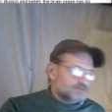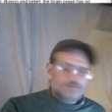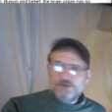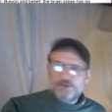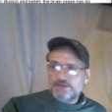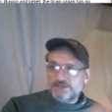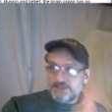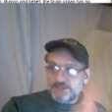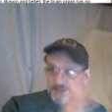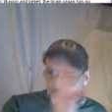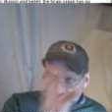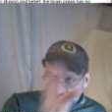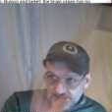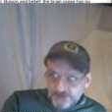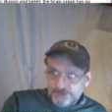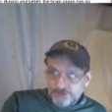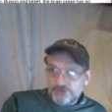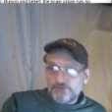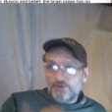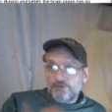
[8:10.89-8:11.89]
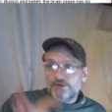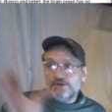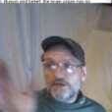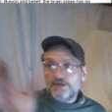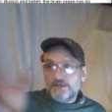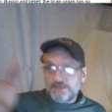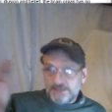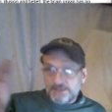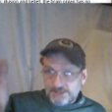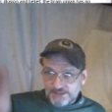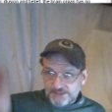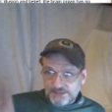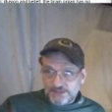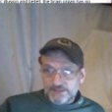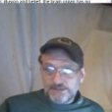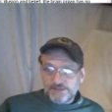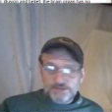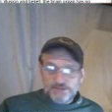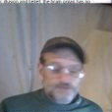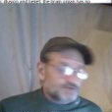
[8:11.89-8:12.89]
because this is a short and it's just an
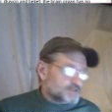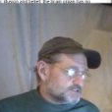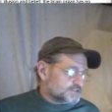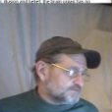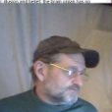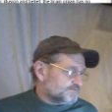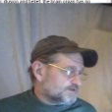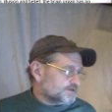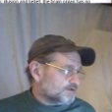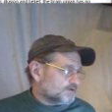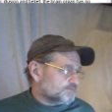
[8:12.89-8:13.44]
introduction video,